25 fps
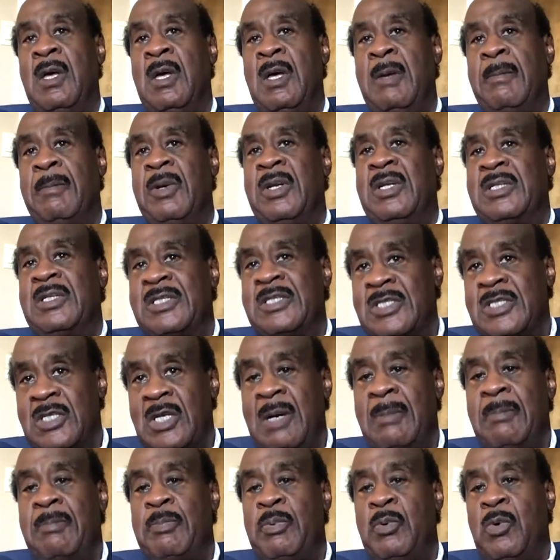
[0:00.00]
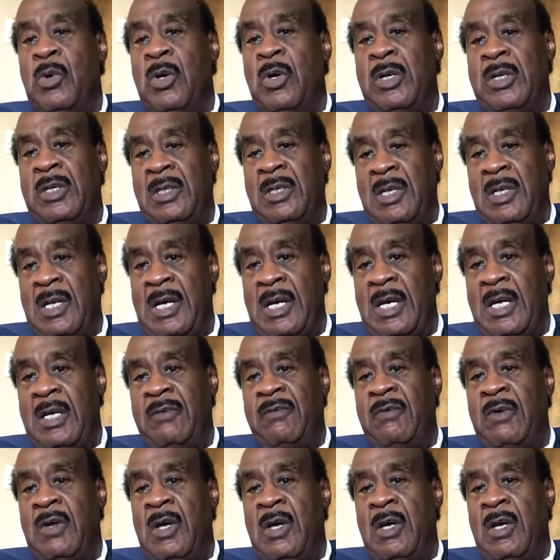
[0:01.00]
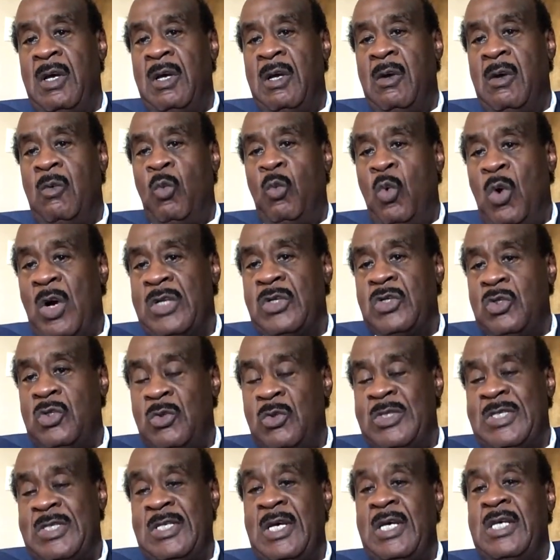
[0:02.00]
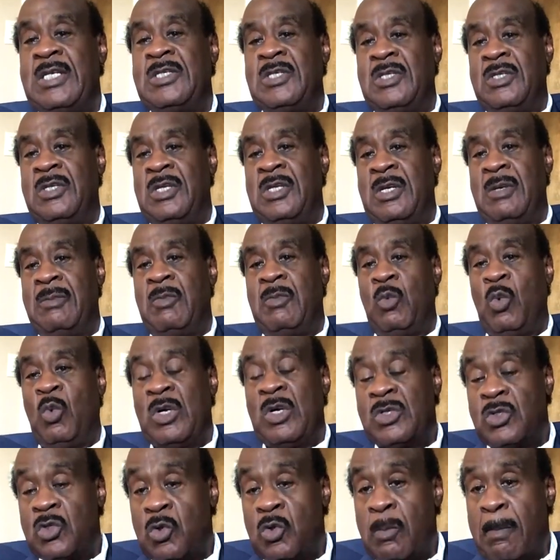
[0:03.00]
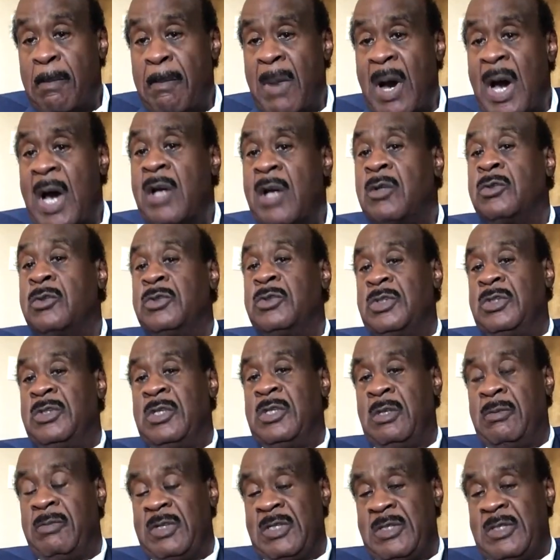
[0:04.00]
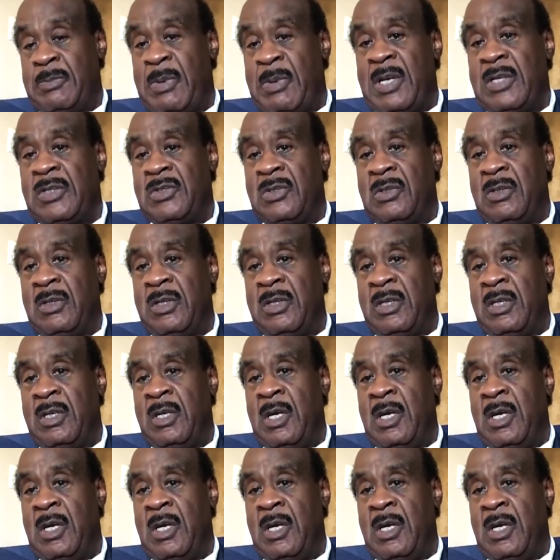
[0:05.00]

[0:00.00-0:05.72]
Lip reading: but at some point in life, what you say to them, what you model to them especially,